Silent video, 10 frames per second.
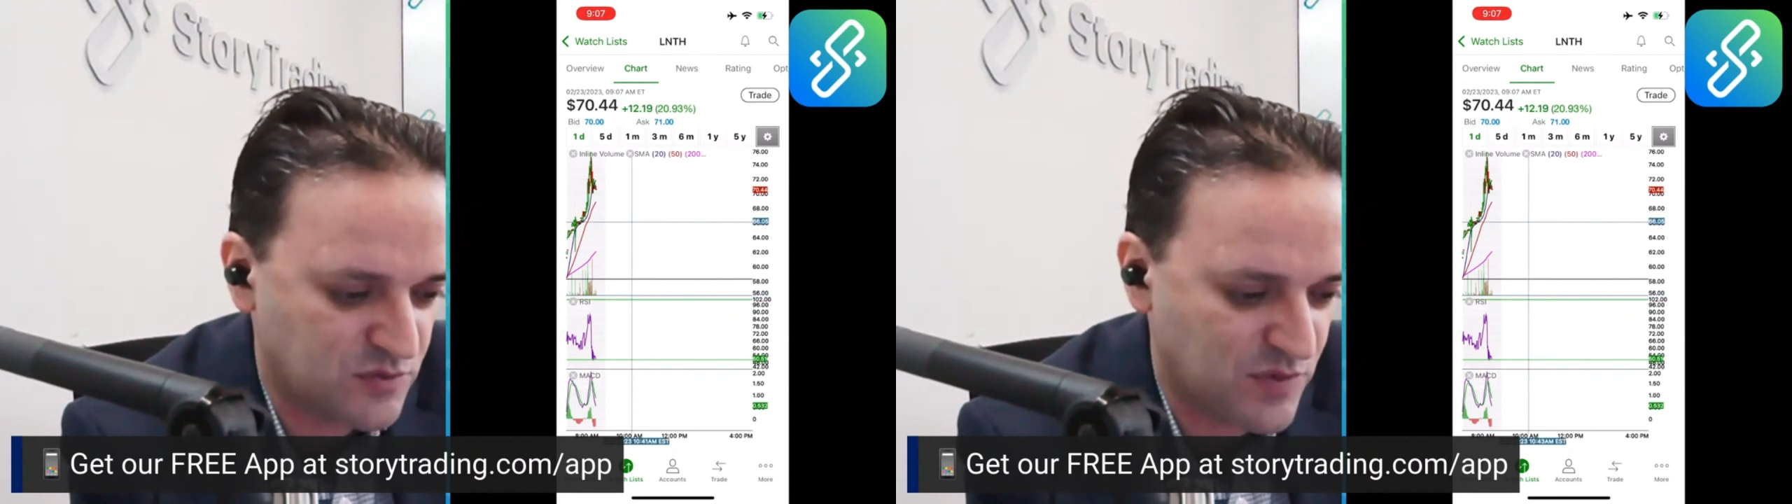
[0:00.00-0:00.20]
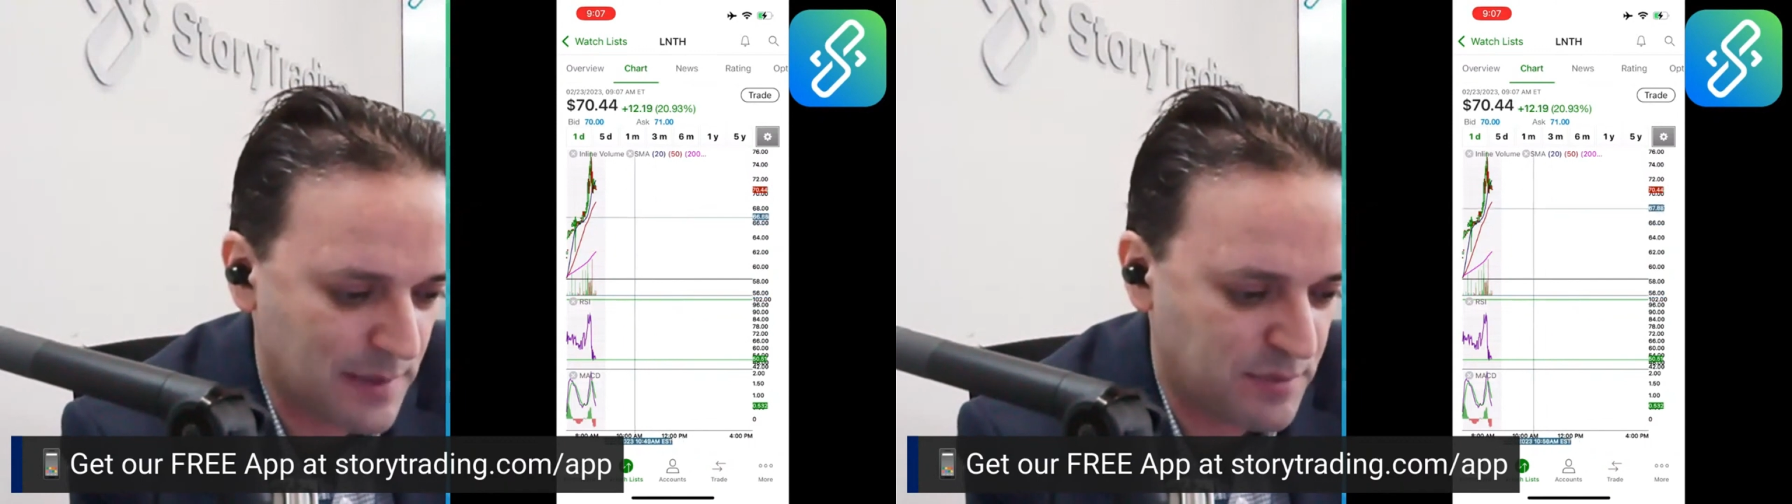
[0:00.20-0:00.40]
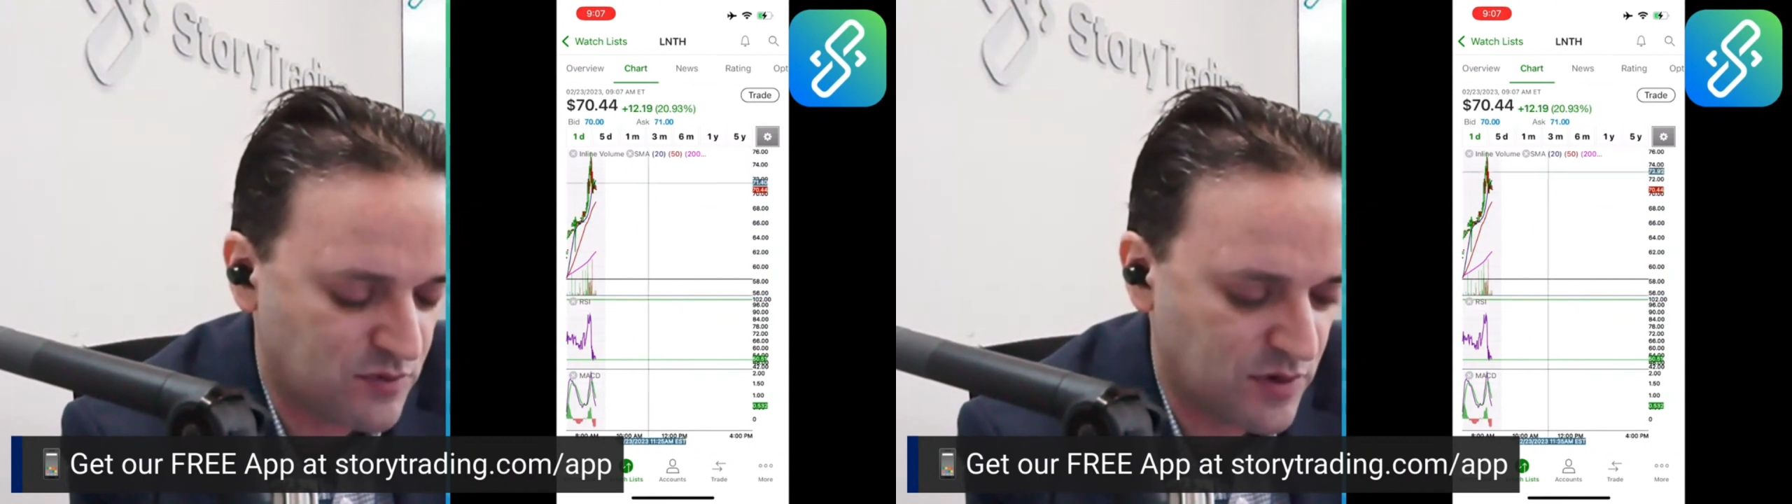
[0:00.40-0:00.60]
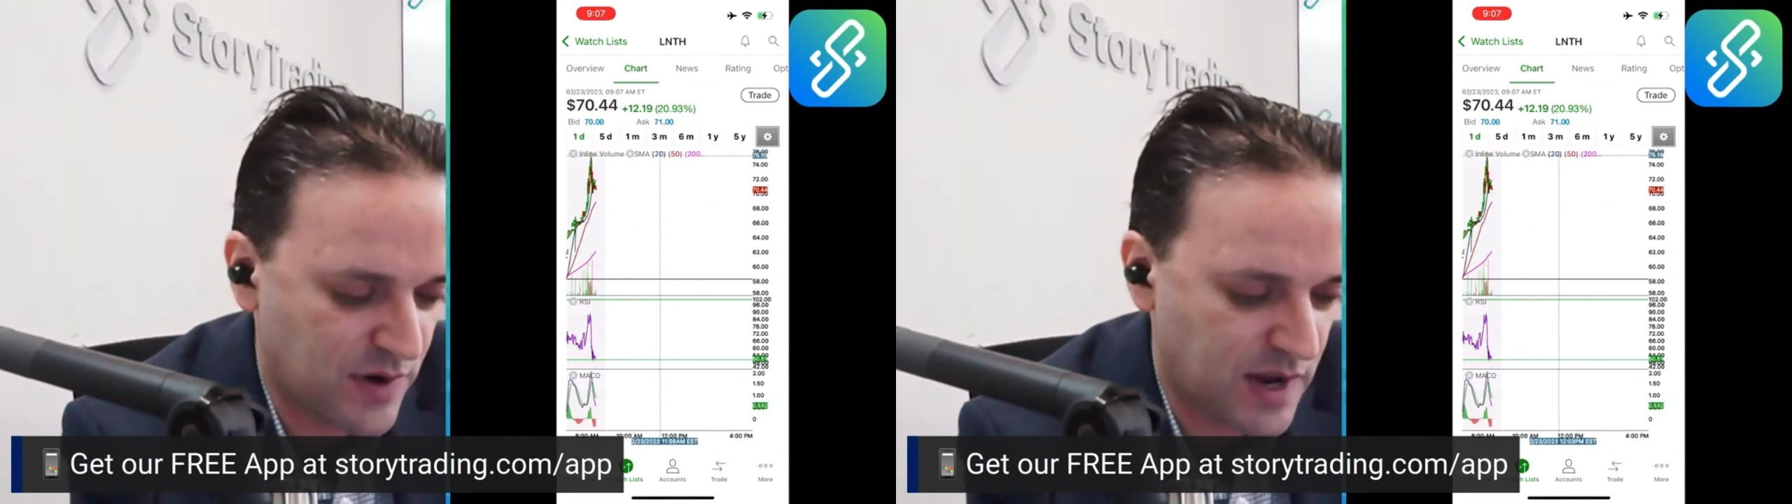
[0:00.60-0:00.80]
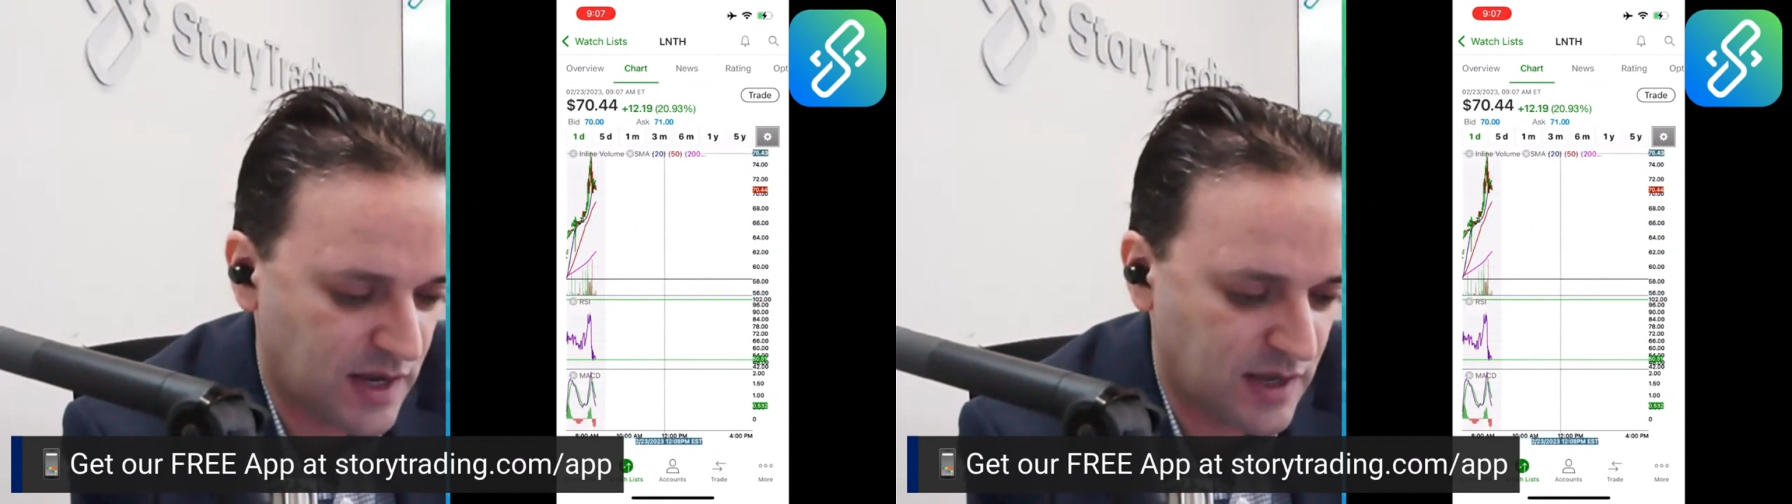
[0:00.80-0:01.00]
This rapid
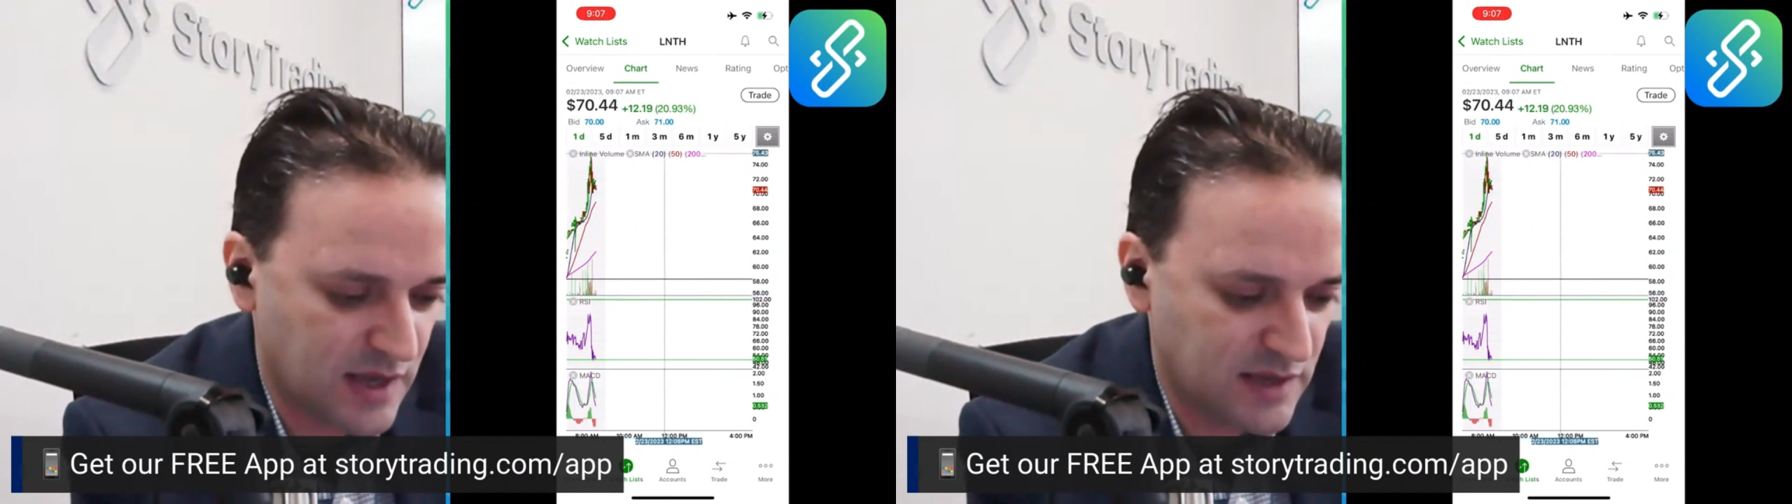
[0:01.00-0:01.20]
re-rating,